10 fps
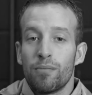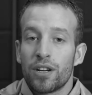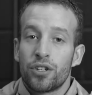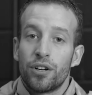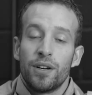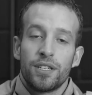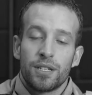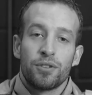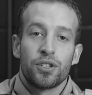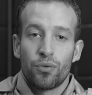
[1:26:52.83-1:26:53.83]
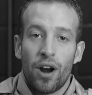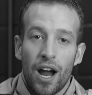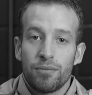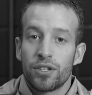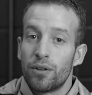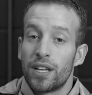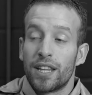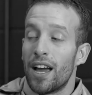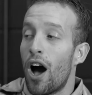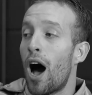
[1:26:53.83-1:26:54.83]
make sure you hit subscribe so you get
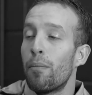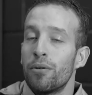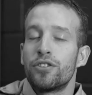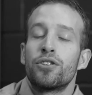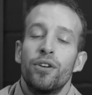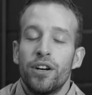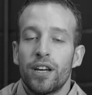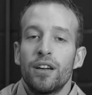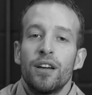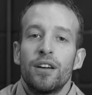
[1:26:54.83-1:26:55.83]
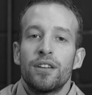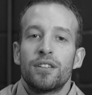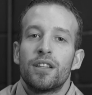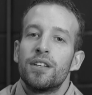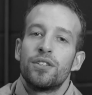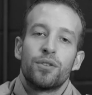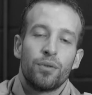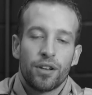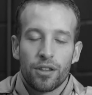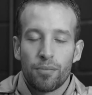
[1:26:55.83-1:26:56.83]
the opportunity to listen to
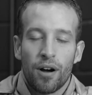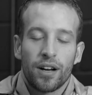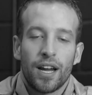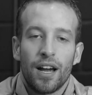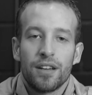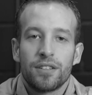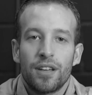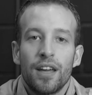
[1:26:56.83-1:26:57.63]
another podcast.